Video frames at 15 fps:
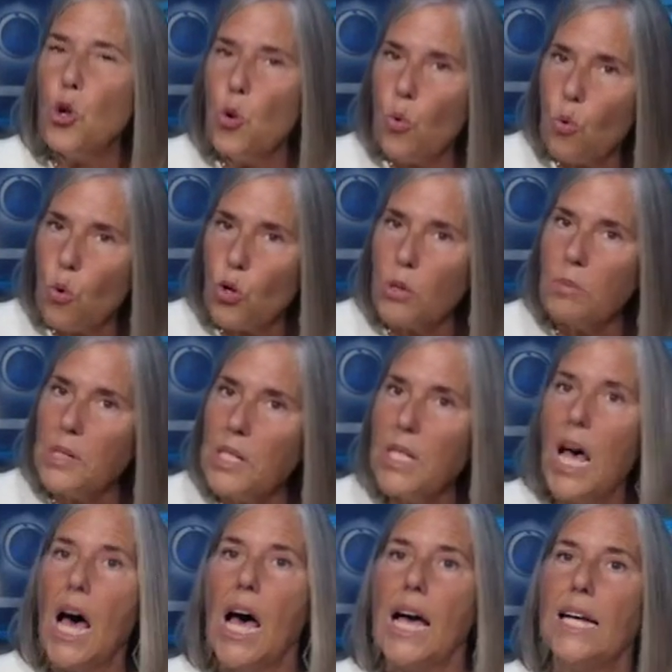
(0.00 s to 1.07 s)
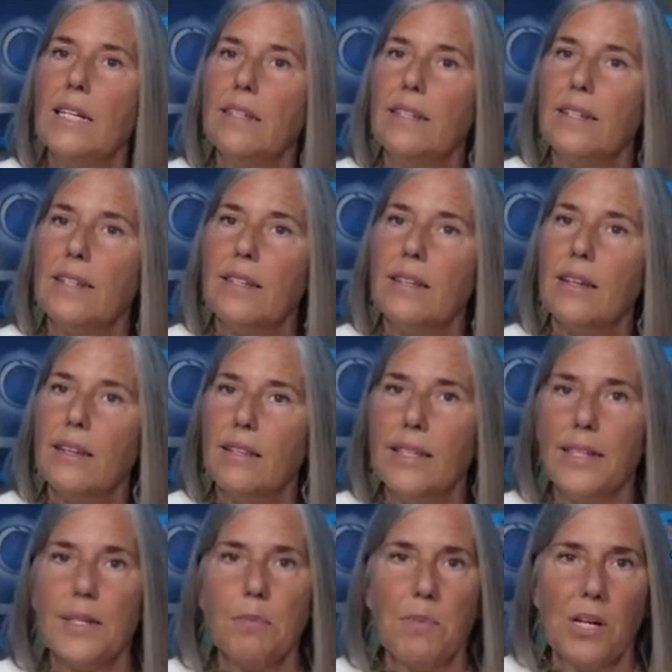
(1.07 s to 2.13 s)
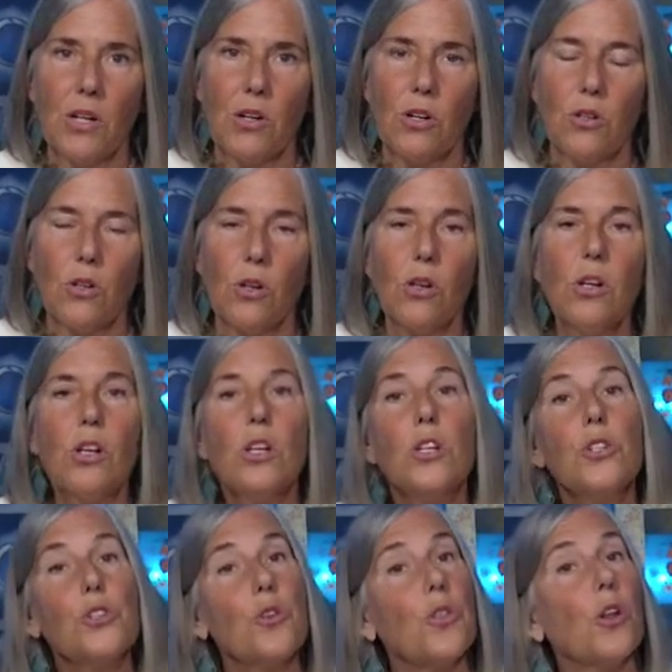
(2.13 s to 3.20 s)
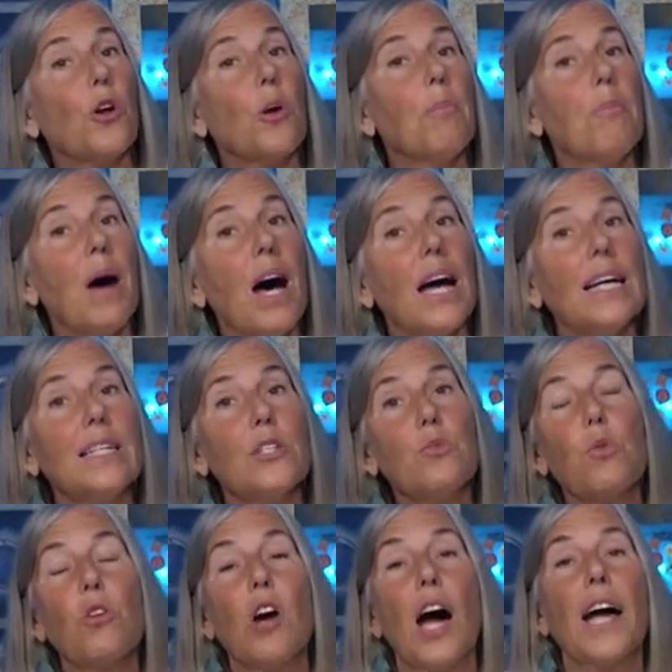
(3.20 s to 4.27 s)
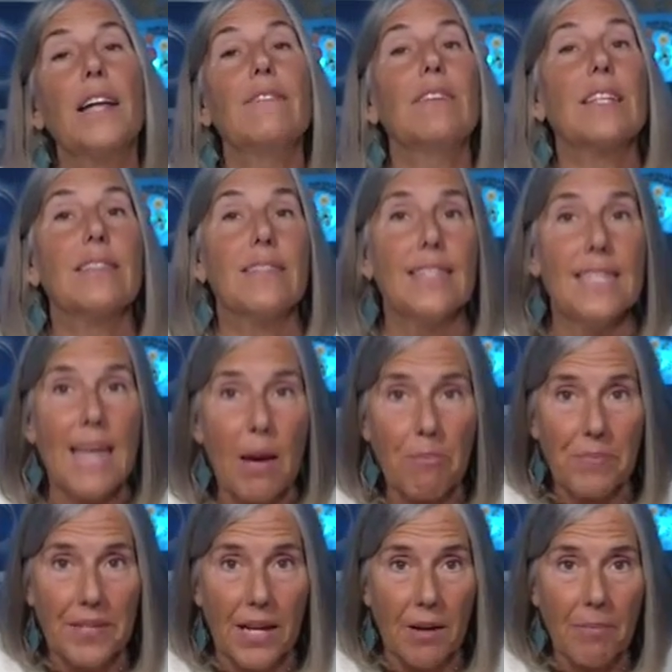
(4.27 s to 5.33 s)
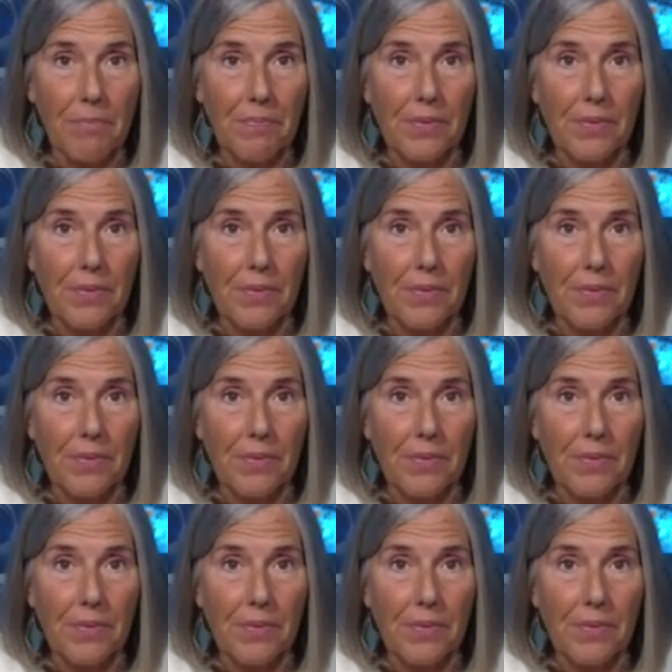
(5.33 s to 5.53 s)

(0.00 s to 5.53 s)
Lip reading: normalize this miracle so that our minds will kind of accept it.